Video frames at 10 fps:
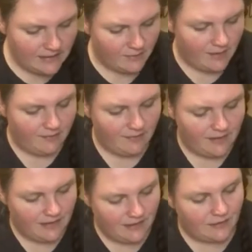one
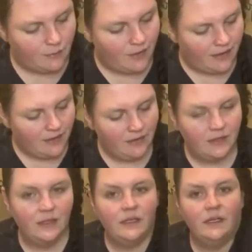with this one.
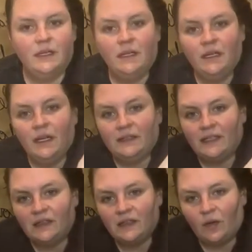
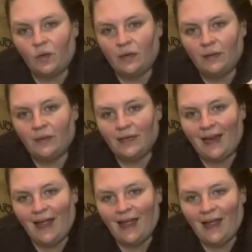This is the only one that
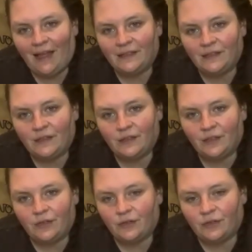has a
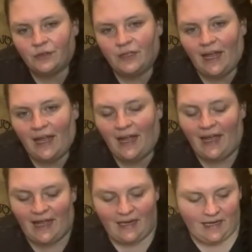circle that
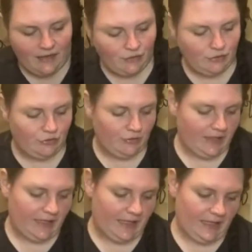had a
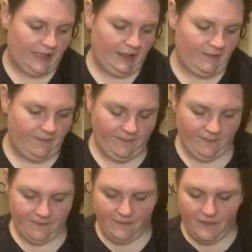string in it.
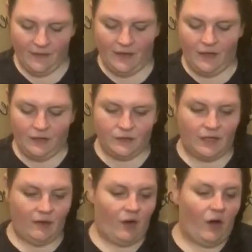So
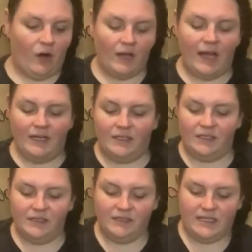they were all kind of
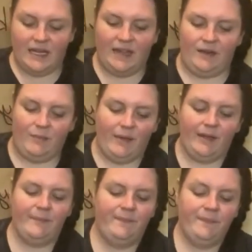hooked together,
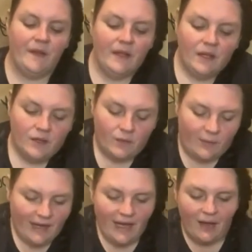but the
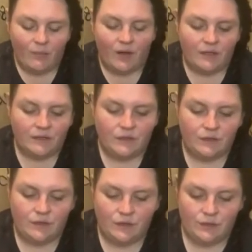way I want to
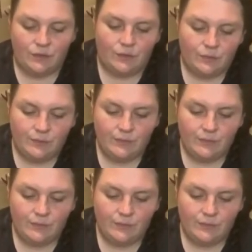do